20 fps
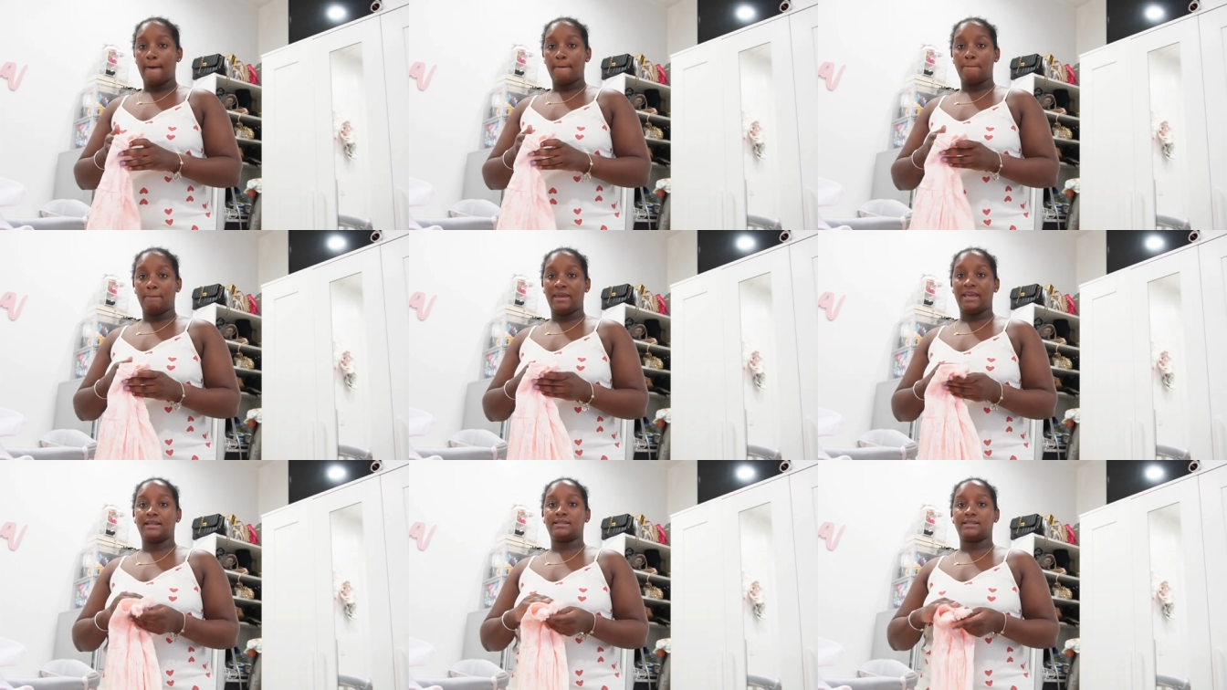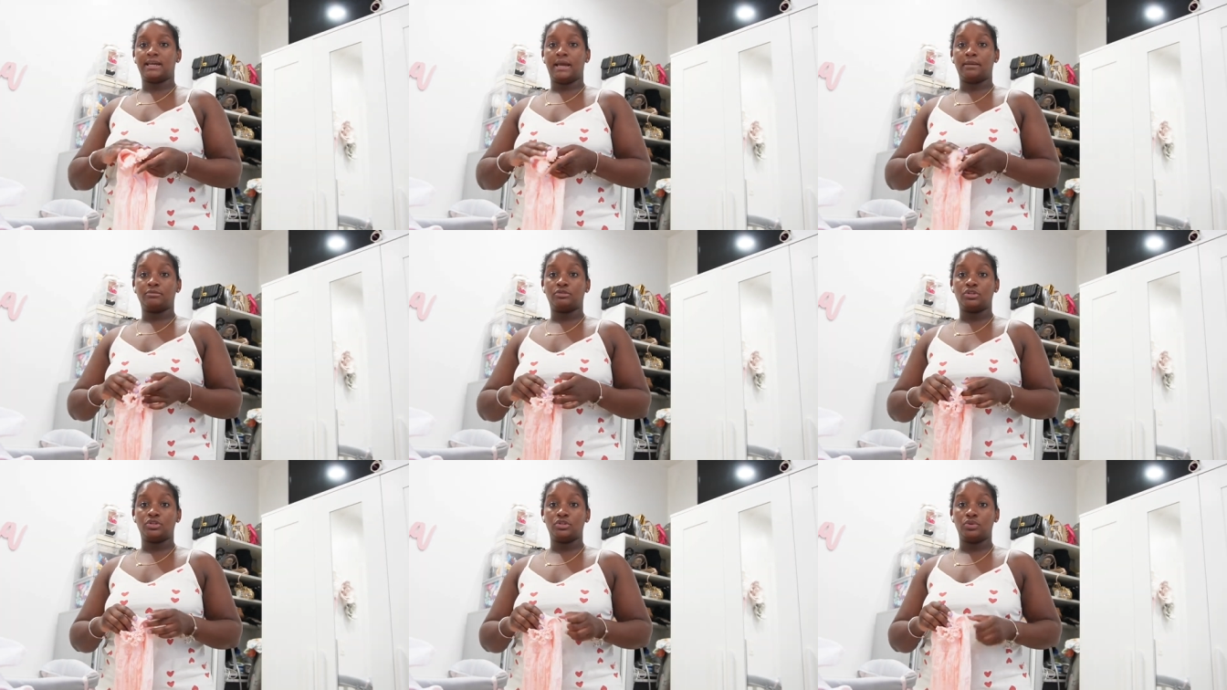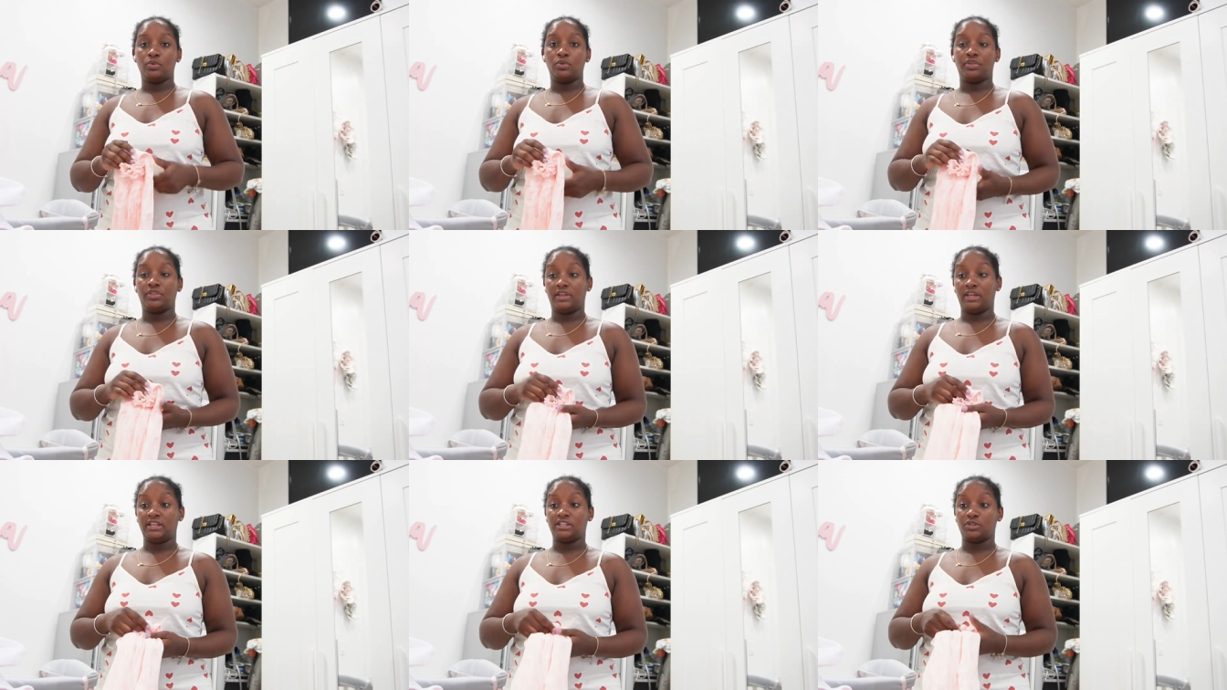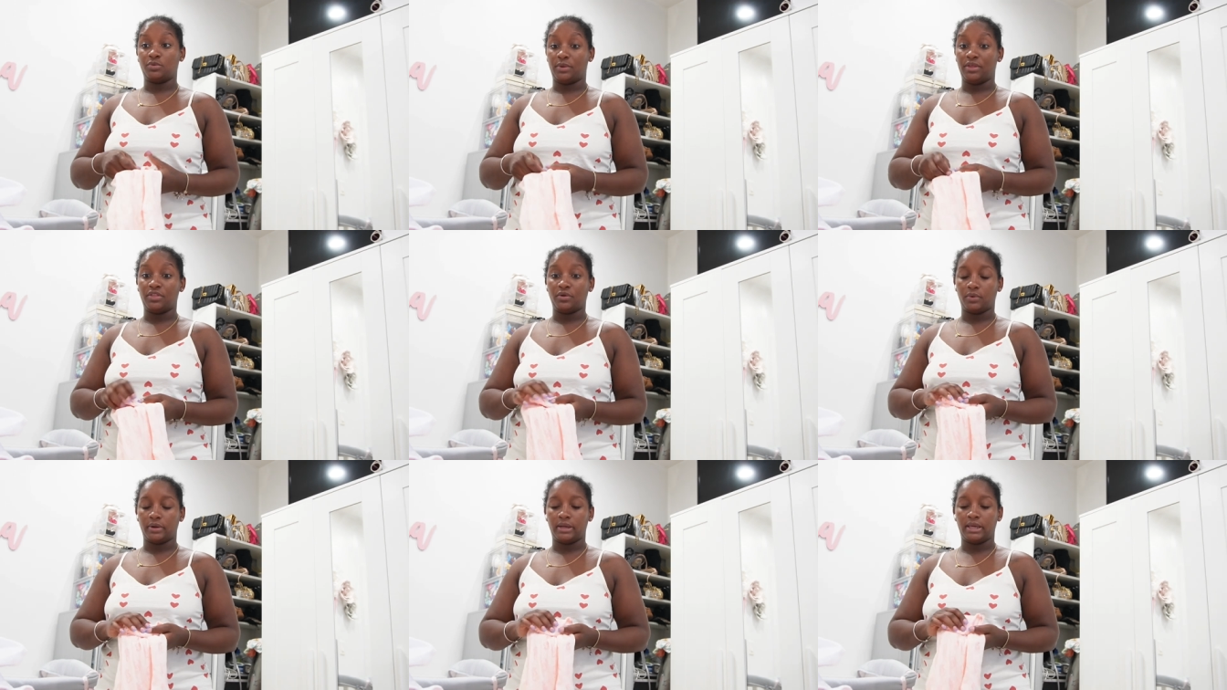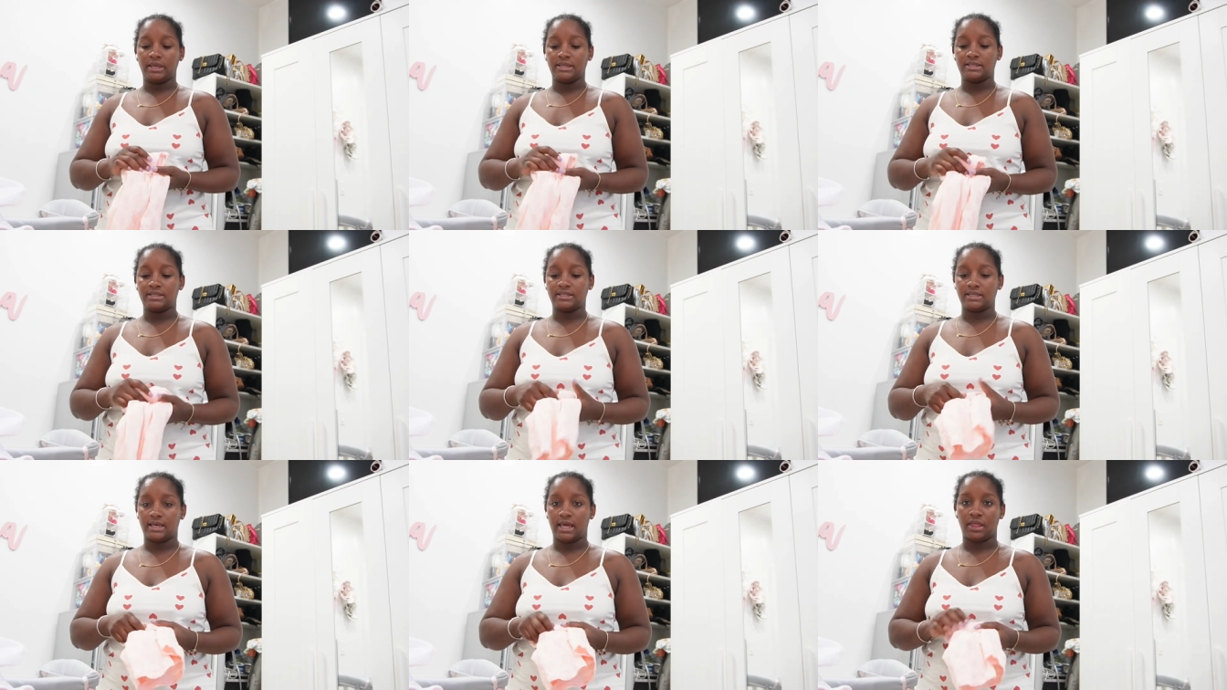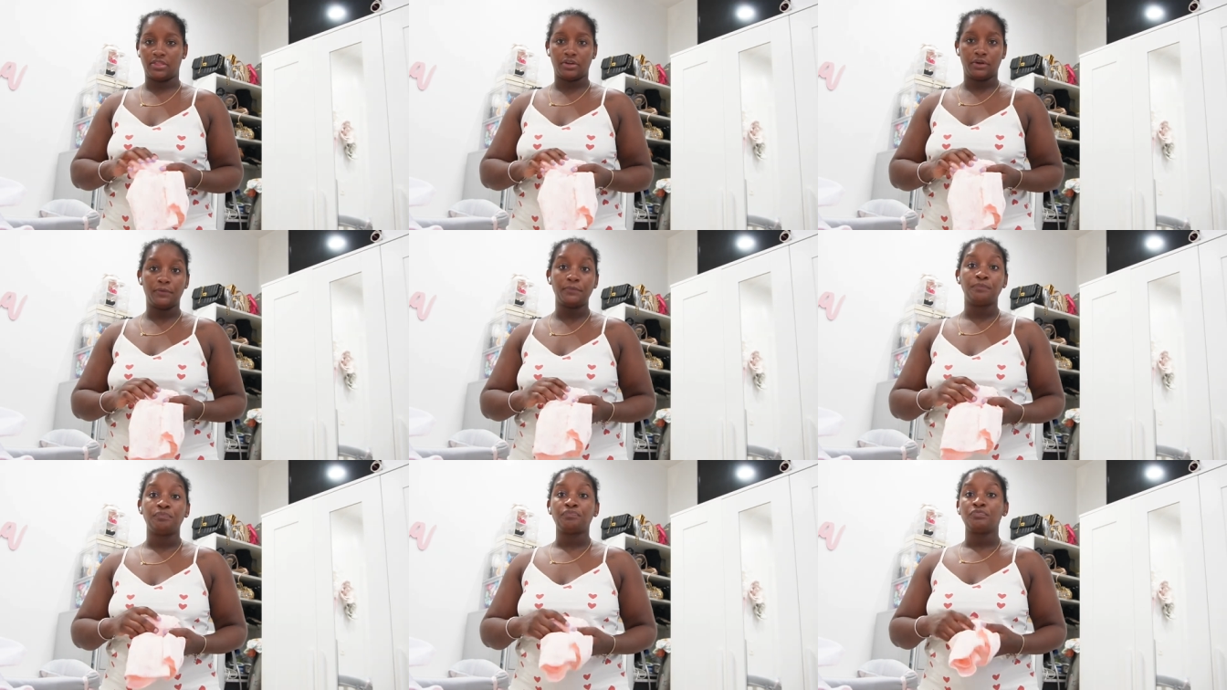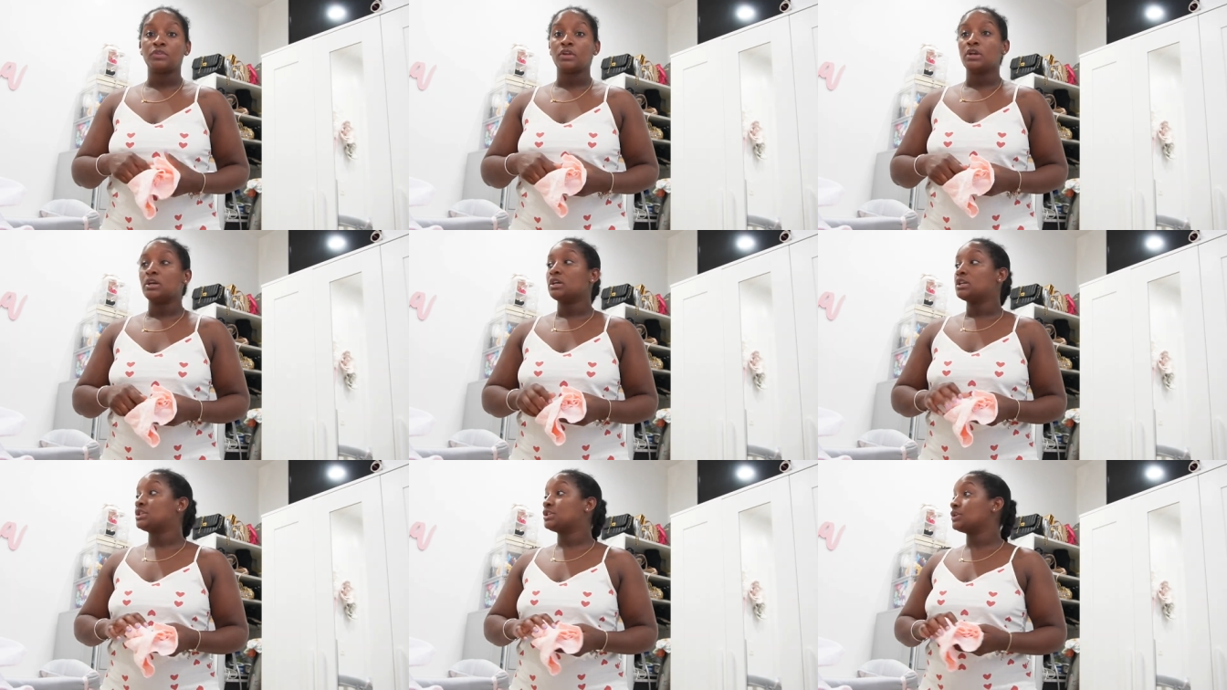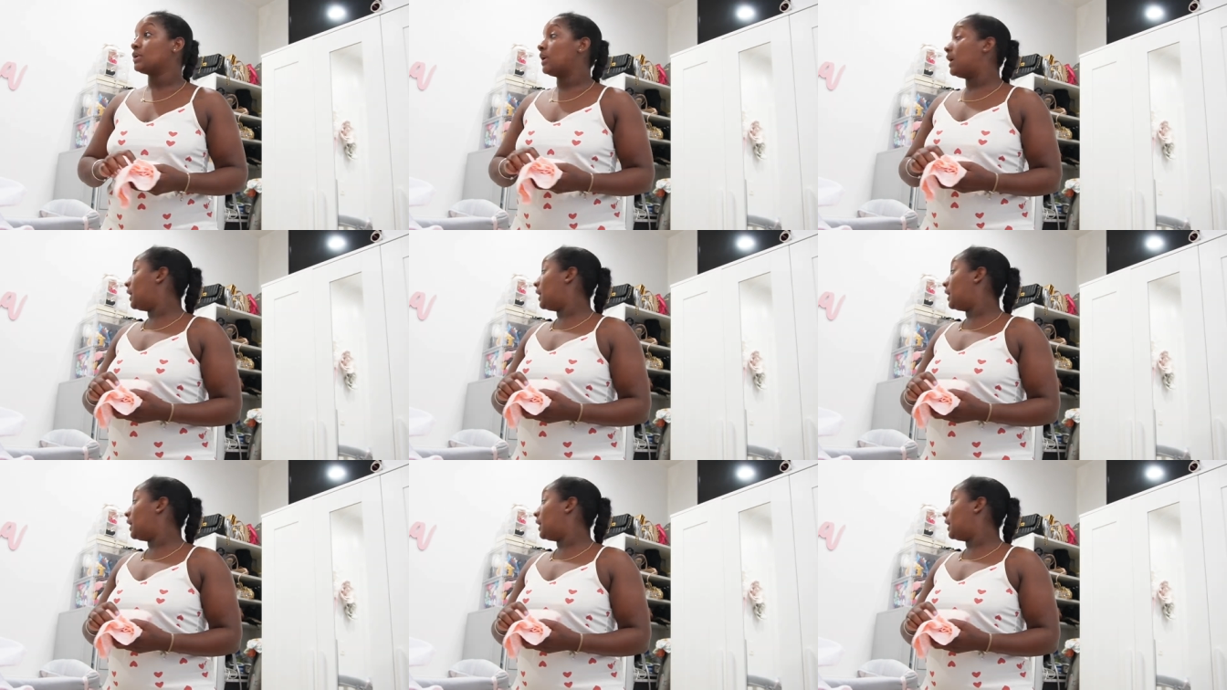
make time to do things with our kids together. So